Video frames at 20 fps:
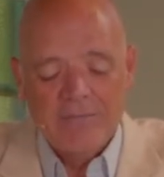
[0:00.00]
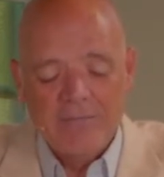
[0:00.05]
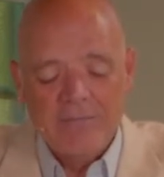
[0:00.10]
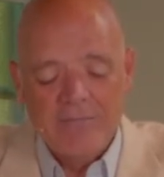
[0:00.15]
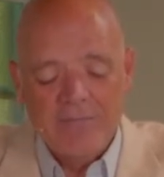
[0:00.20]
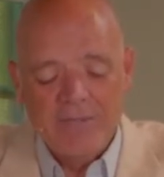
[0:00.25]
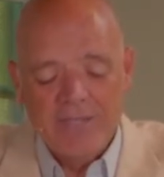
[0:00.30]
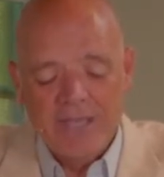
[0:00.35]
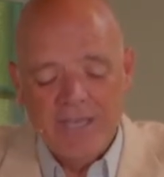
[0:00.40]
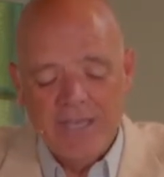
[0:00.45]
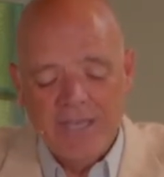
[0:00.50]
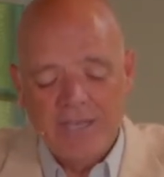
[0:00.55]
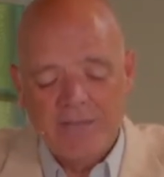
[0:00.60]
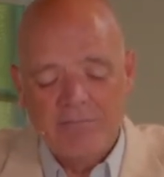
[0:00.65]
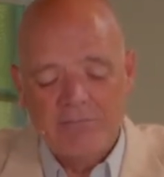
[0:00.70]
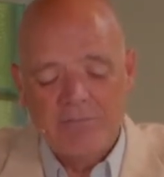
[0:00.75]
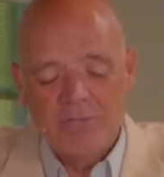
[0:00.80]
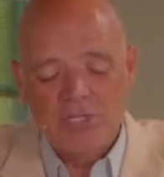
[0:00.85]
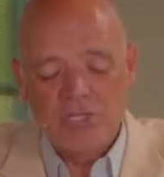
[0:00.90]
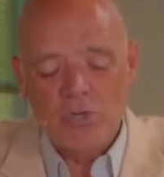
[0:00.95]

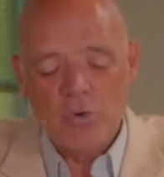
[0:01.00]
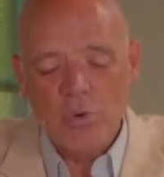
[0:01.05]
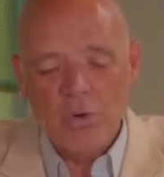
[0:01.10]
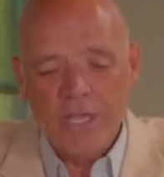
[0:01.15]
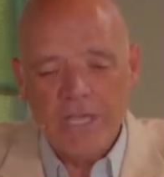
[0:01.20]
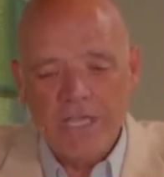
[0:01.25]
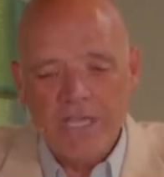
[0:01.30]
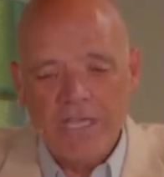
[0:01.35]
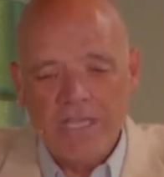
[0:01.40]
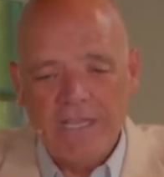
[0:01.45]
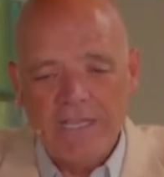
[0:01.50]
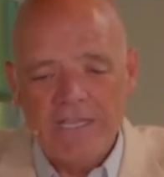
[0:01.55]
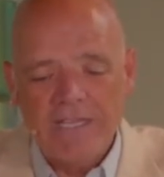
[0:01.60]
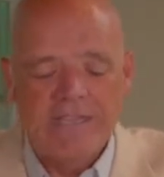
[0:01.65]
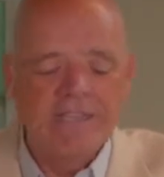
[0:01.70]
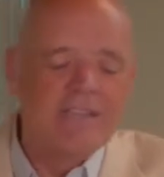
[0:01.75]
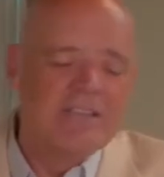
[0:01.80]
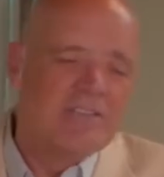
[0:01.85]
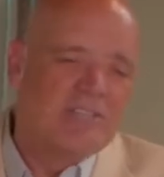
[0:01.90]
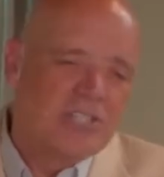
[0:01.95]
yet
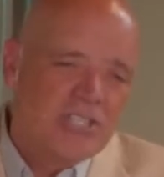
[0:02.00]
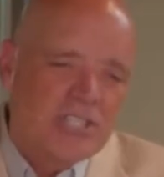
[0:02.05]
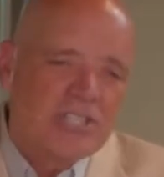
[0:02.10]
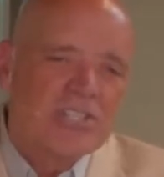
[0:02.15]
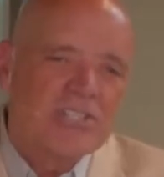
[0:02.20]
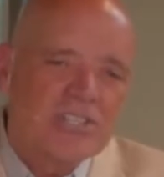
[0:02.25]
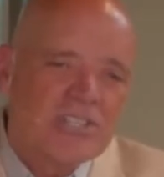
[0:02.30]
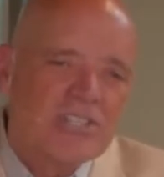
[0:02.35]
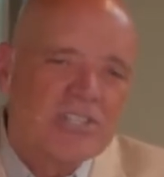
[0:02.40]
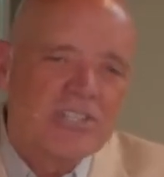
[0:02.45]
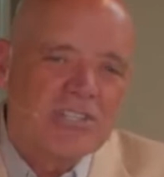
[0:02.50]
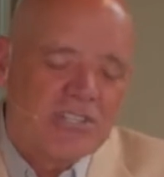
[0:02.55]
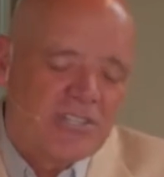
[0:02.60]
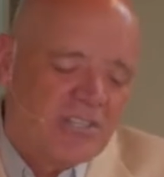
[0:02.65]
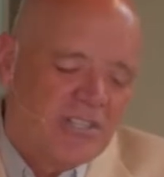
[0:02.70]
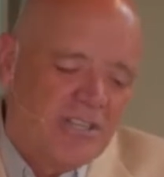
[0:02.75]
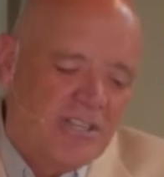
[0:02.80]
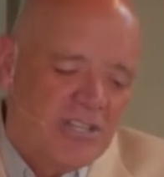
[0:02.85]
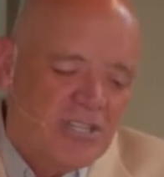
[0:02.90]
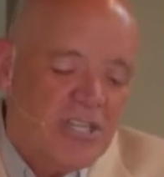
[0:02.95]
between Genesis
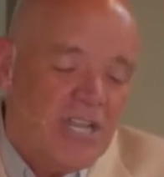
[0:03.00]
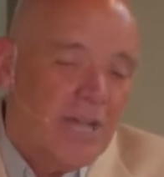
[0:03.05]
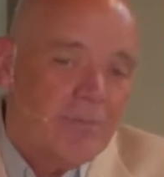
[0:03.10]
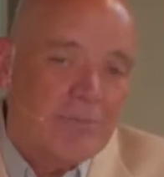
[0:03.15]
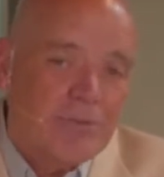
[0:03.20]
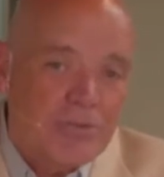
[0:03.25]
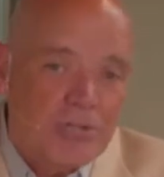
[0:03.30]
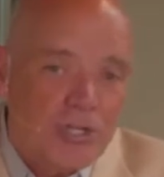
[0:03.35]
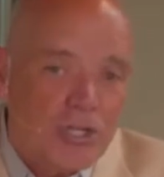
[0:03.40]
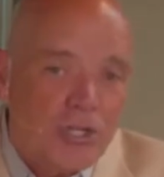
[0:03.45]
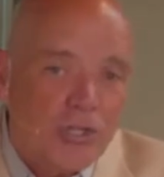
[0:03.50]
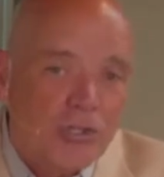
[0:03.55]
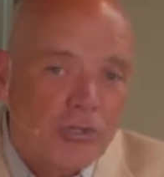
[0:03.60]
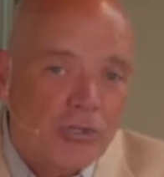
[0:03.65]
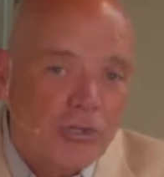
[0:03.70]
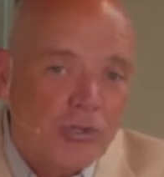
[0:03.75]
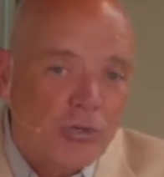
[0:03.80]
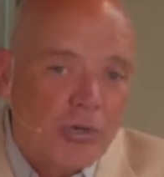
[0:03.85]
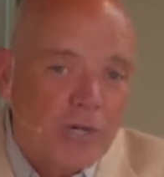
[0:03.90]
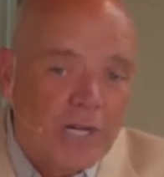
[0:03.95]
uh, chapter
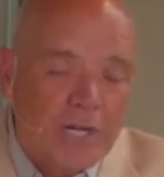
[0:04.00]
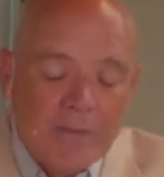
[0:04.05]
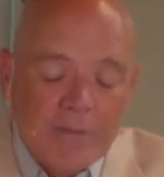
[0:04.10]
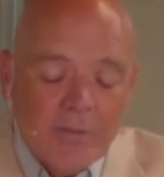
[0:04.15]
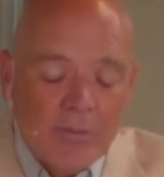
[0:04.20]
2,